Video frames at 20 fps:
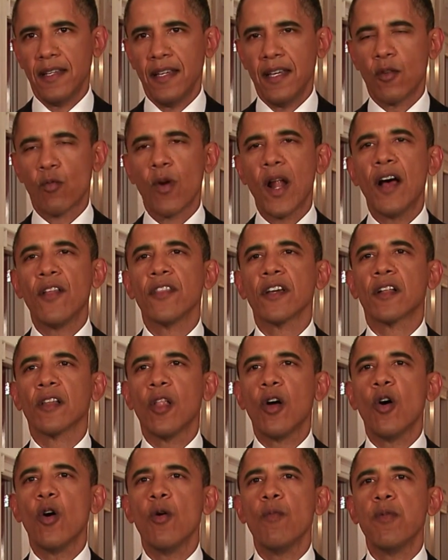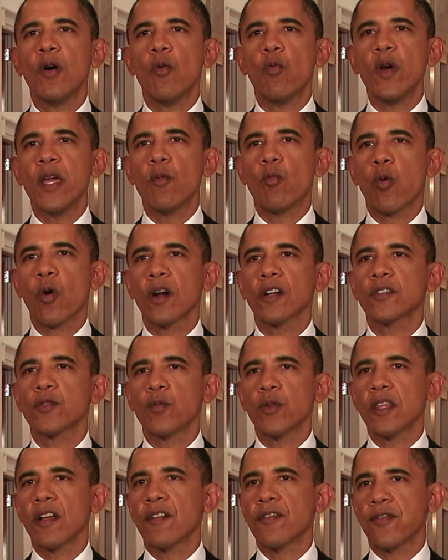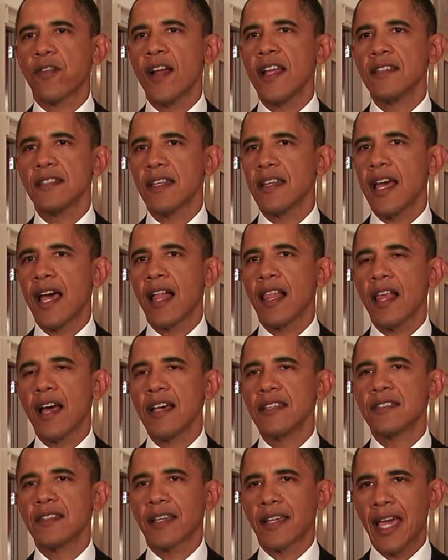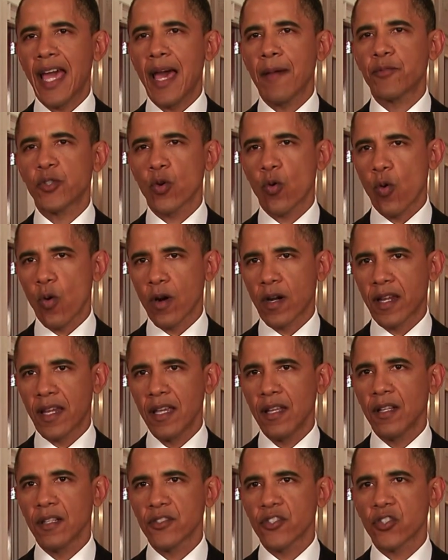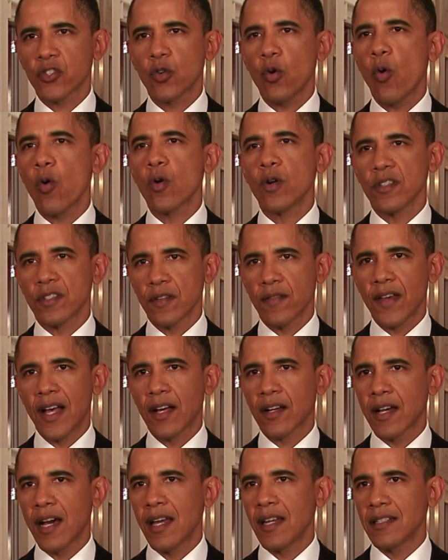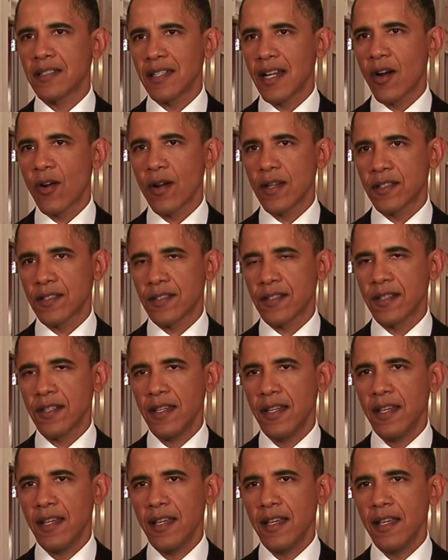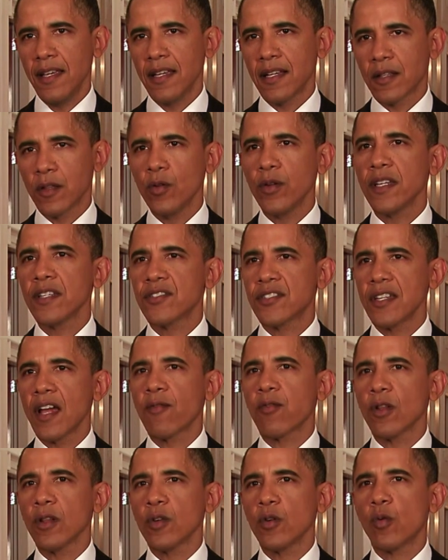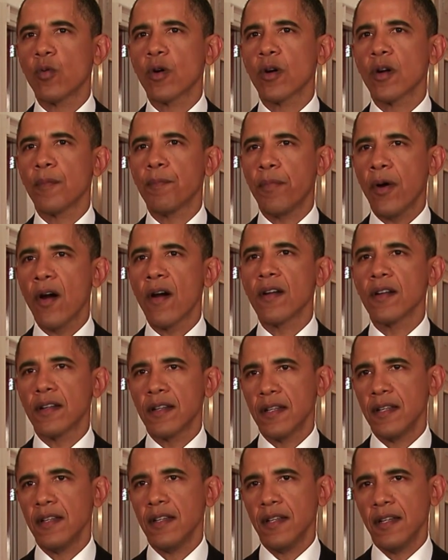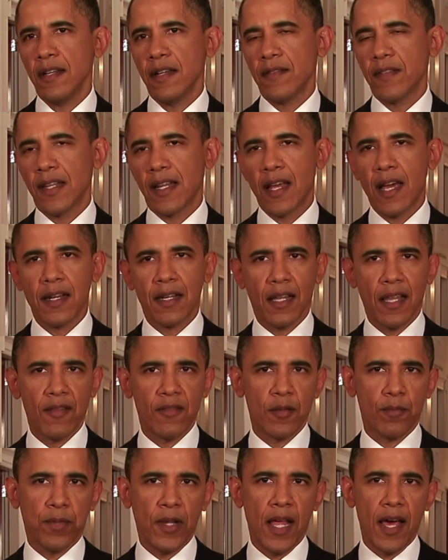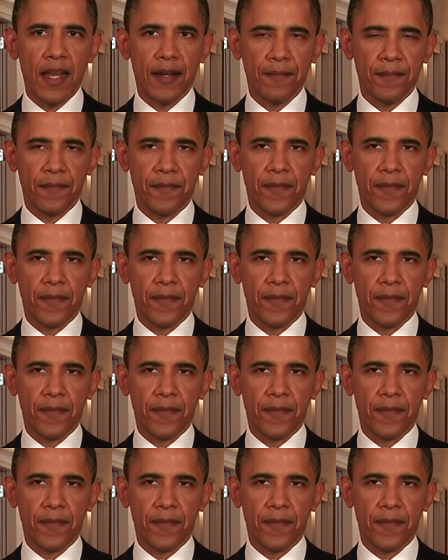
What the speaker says: And around the globe, we worked with our friends and allies to capture or kill scores of al-Queda terrorists, including several who were a part of the 9/11 plot.